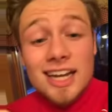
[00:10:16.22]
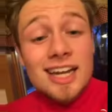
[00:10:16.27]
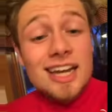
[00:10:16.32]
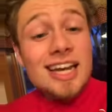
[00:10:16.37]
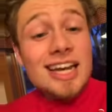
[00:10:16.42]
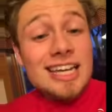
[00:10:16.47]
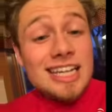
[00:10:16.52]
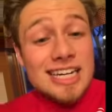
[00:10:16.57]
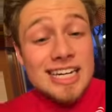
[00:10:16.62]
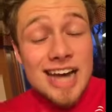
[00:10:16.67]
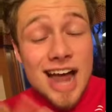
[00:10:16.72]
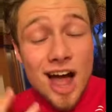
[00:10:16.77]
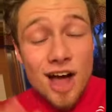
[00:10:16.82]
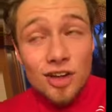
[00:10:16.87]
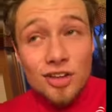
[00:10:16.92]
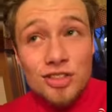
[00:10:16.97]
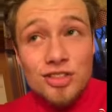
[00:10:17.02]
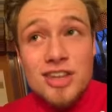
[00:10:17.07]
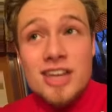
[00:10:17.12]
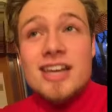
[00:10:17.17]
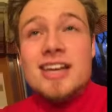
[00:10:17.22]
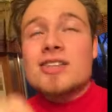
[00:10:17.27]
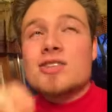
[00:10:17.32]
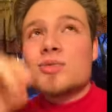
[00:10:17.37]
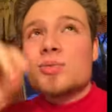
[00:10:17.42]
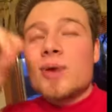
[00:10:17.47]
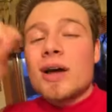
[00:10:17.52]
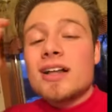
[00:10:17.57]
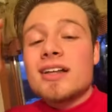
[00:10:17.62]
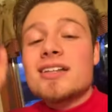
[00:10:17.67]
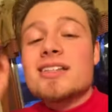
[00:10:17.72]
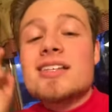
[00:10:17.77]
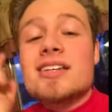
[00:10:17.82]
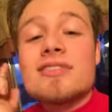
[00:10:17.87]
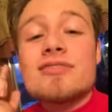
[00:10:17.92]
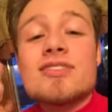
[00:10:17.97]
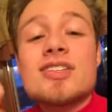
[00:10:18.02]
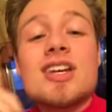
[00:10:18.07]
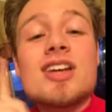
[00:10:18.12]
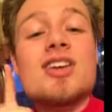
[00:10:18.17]
Eating healthy is
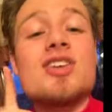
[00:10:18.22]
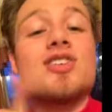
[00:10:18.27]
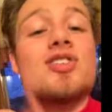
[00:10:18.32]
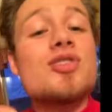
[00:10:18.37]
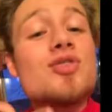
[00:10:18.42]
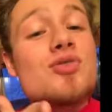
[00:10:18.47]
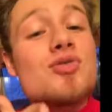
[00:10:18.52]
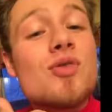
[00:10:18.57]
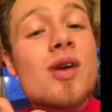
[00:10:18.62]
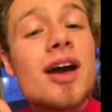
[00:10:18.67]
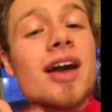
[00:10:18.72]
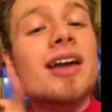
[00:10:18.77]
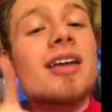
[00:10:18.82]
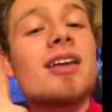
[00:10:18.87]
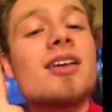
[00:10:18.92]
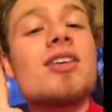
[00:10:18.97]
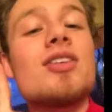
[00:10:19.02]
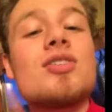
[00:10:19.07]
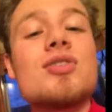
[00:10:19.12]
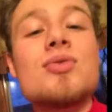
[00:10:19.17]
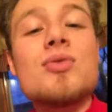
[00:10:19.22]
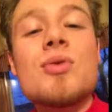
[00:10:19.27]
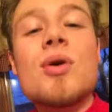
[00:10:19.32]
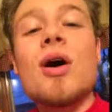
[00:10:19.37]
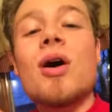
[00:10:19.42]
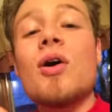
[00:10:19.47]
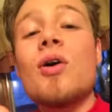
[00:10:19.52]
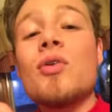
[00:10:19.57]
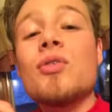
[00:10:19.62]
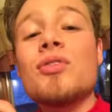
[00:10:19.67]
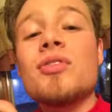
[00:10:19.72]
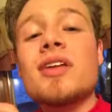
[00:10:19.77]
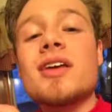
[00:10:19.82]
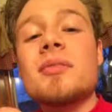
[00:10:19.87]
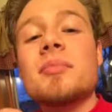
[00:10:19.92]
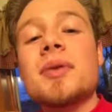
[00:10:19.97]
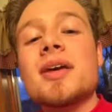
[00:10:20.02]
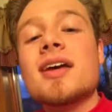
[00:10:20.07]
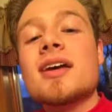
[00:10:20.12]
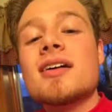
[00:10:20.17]
relative to you and you only,
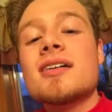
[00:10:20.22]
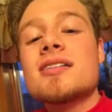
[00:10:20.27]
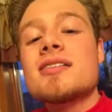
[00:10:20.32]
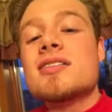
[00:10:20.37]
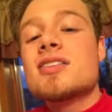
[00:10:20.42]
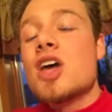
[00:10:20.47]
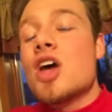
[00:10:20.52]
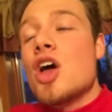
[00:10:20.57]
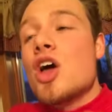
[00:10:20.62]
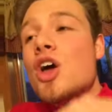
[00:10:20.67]
because